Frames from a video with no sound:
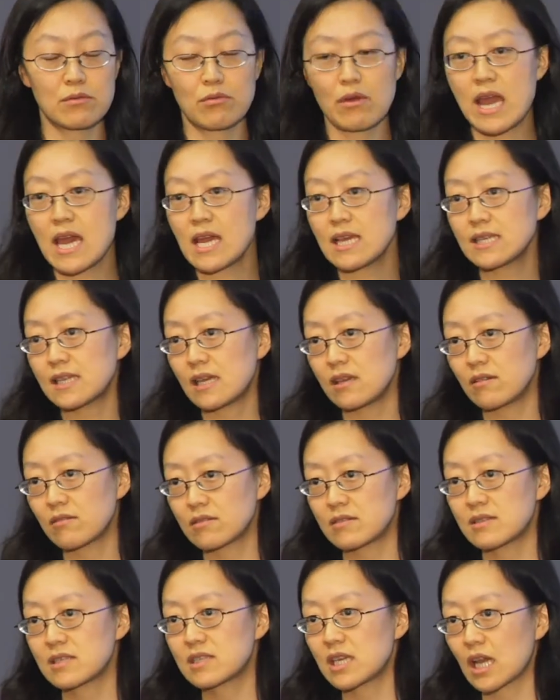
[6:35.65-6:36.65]
arrays that you
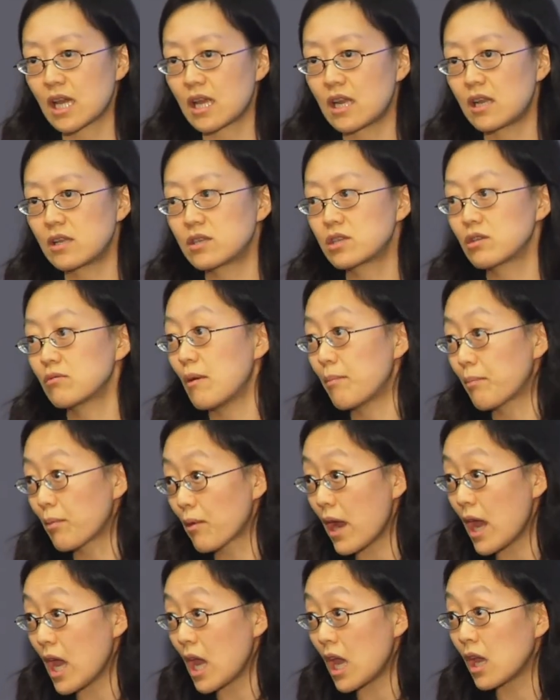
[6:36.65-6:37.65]
can stick it into a
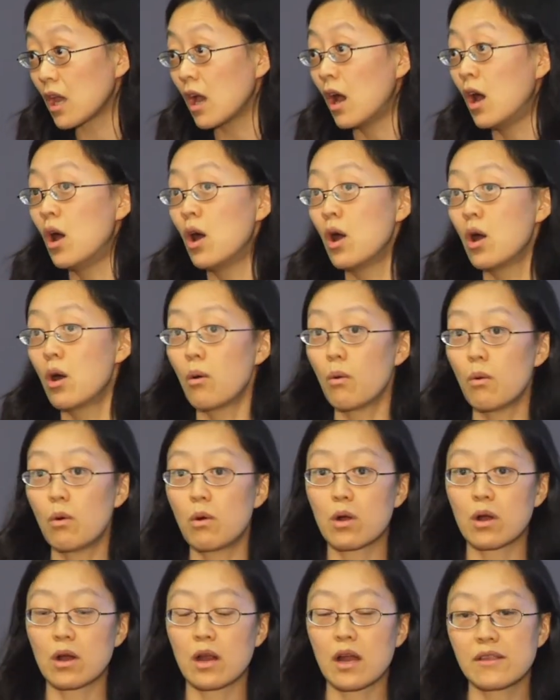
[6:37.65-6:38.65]
brain,
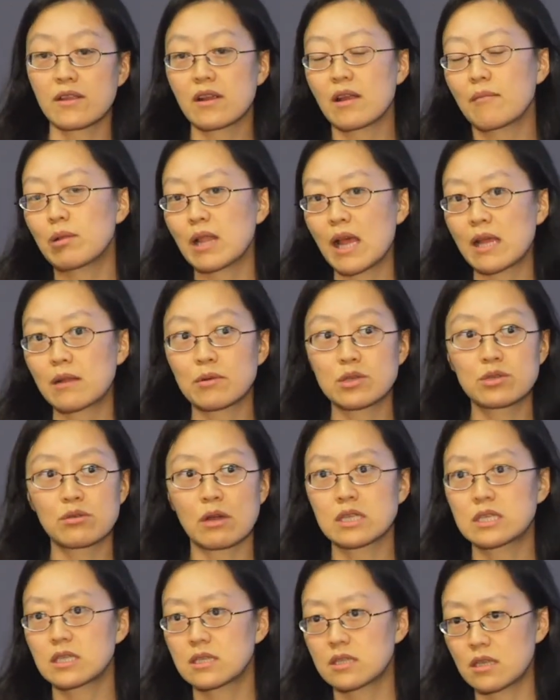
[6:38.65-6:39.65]
or other implantable
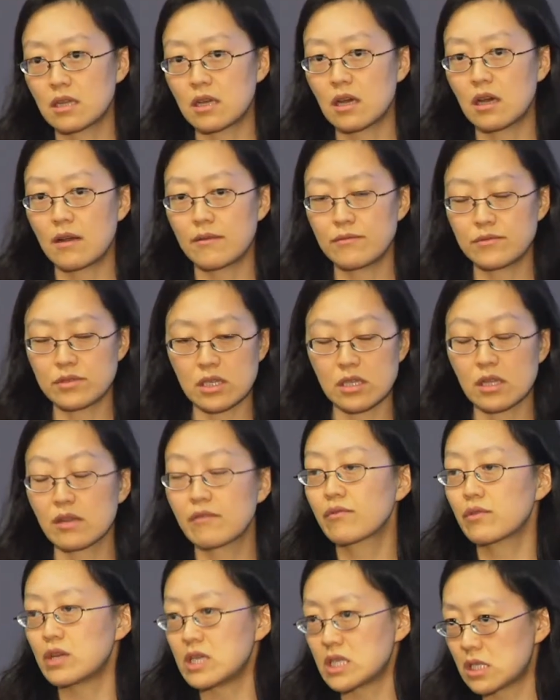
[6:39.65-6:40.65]
drug
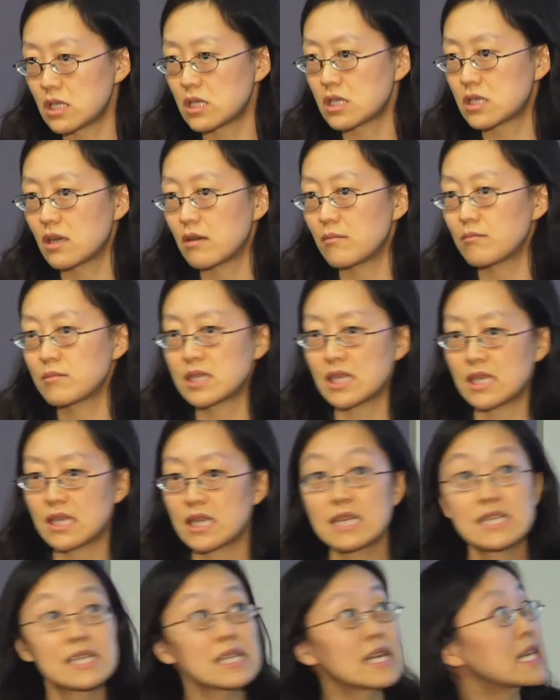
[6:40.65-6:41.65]
delivery systems and
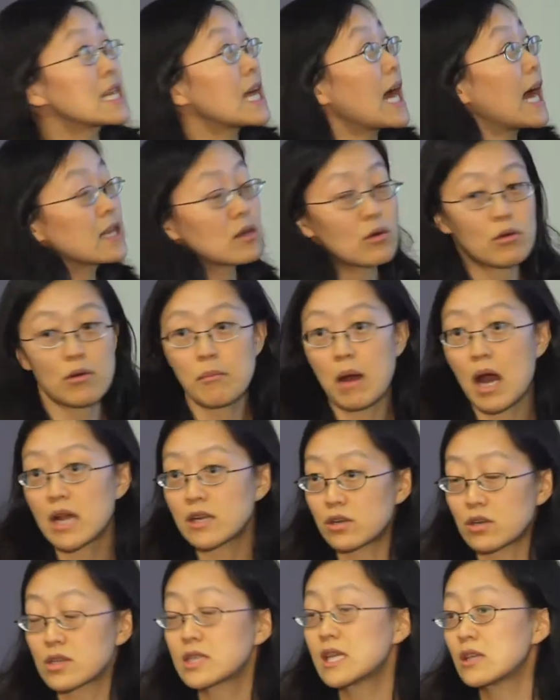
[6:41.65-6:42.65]
things like that, or
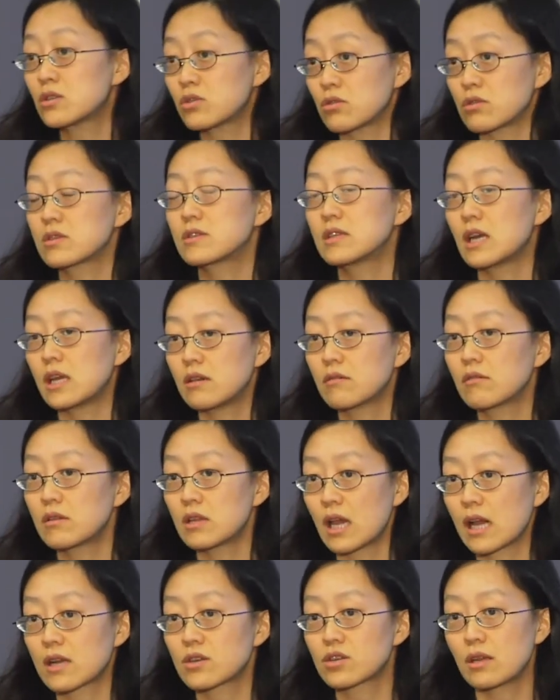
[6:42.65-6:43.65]
monitor sensors that you
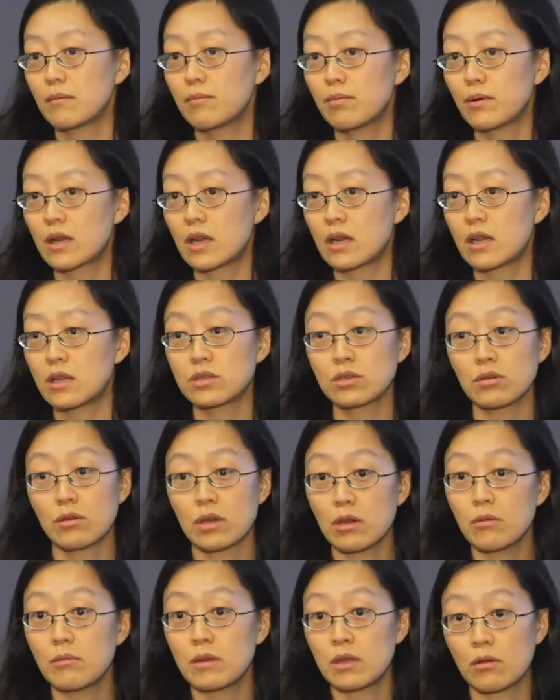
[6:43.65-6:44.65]
can actually put it into
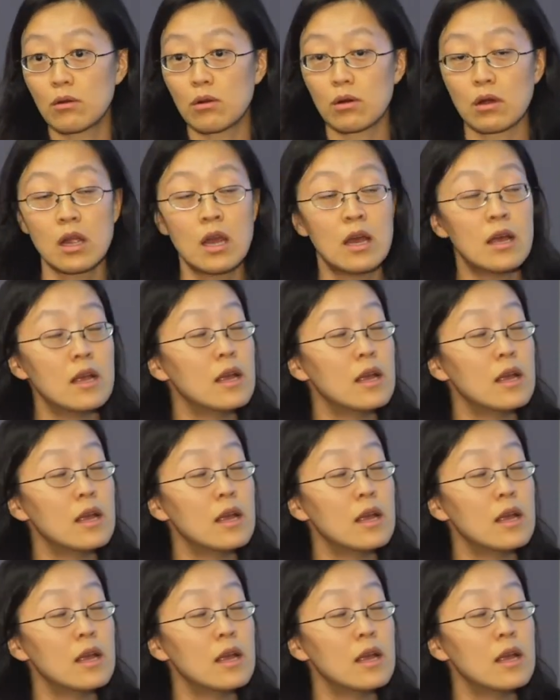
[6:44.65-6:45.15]
human or